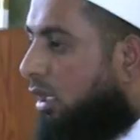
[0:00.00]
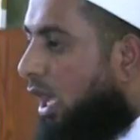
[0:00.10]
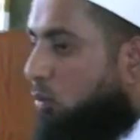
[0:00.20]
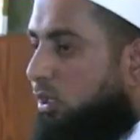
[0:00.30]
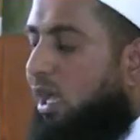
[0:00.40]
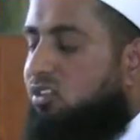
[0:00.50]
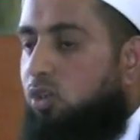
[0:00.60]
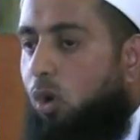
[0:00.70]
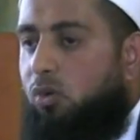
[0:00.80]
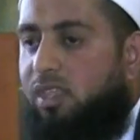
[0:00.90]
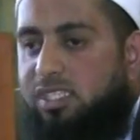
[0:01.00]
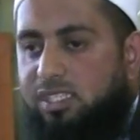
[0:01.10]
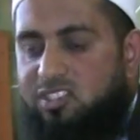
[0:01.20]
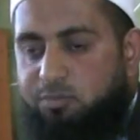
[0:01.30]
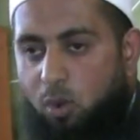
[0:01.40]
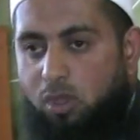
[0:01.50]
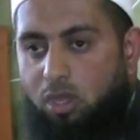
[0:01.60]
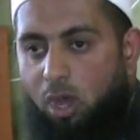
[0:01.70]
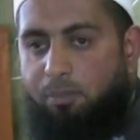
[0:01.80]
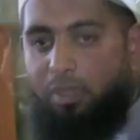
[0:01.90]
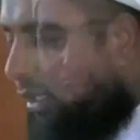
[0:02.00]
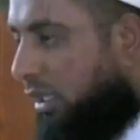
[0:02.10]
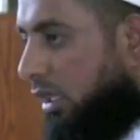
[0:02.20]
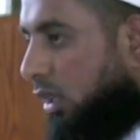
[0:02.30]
And we now know that he has spoken up,